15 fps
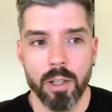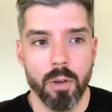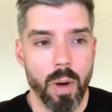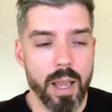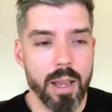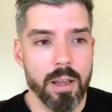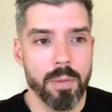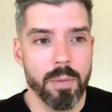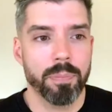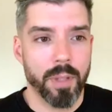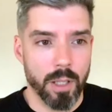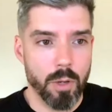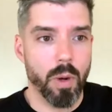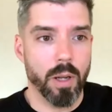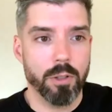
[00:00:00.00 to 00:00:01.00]
Why?
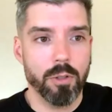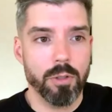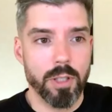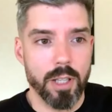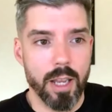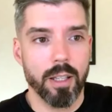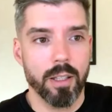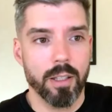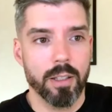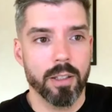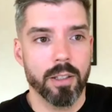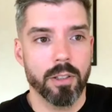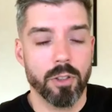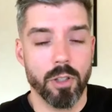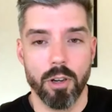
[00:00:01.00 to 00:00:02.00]
He wants you sick,
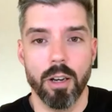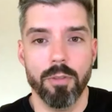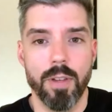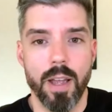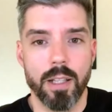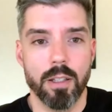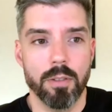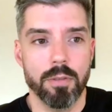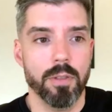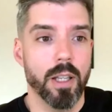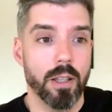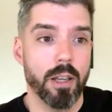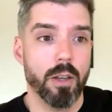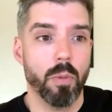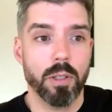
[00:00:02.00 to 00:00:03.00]
so you're ineffective,
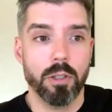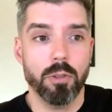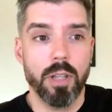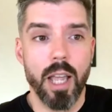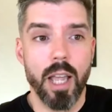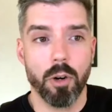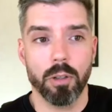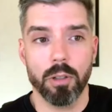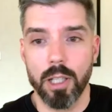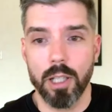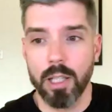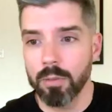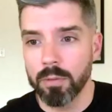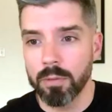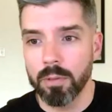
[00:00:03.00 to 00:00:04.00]
and then he wants you dead early,
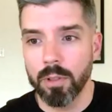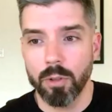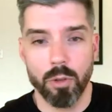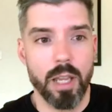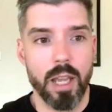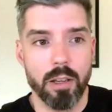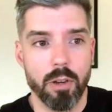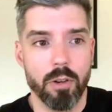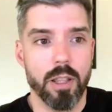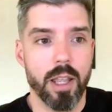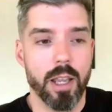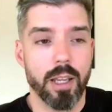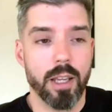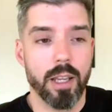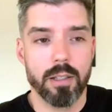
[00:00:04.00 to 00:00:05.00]
so you can't do
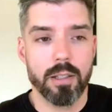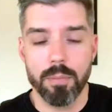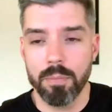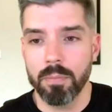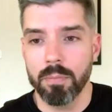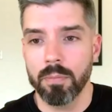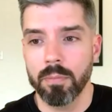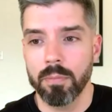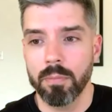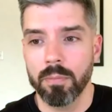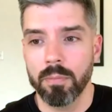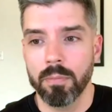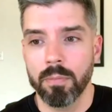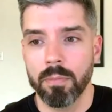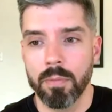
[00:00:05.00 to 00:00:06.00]
anything against him.
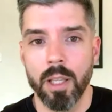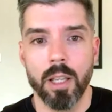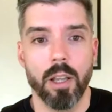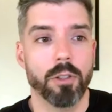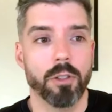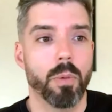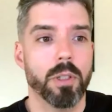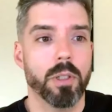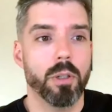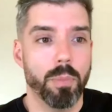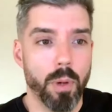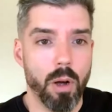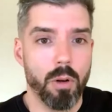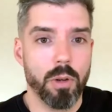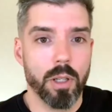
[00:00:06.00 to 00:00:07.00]
He also wants you
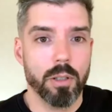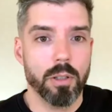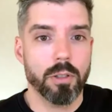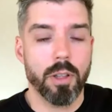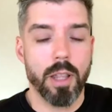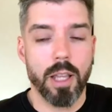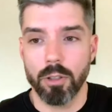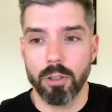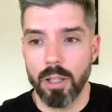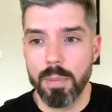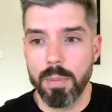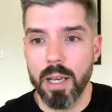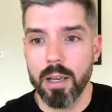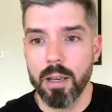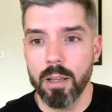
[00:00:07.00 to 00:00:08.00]
broke so that you're
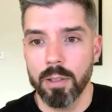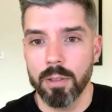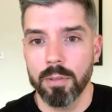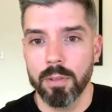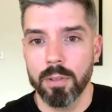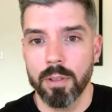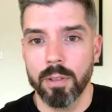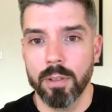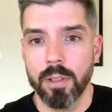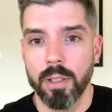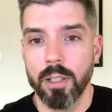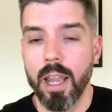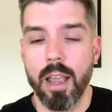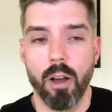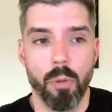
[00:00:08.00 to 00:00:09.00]
limited.
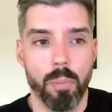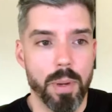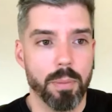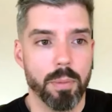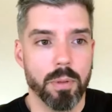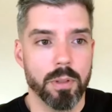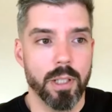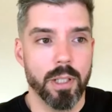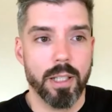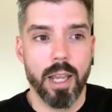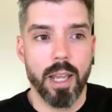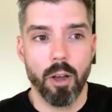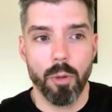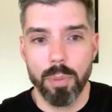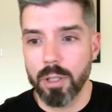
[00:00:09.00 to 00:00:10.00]
You can't help people, you
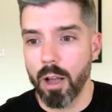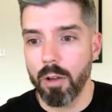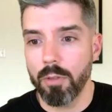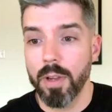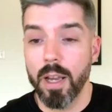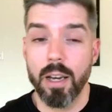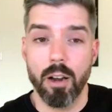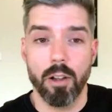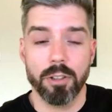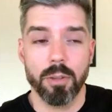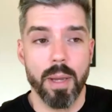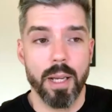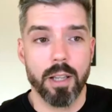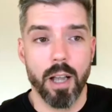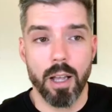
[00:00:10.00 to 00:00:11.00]
can't help yourself, and it also
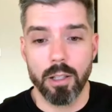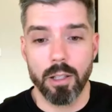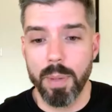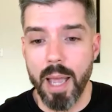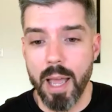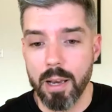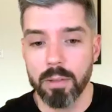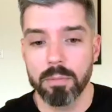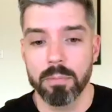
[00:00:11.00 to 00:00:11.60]
makes God look bad.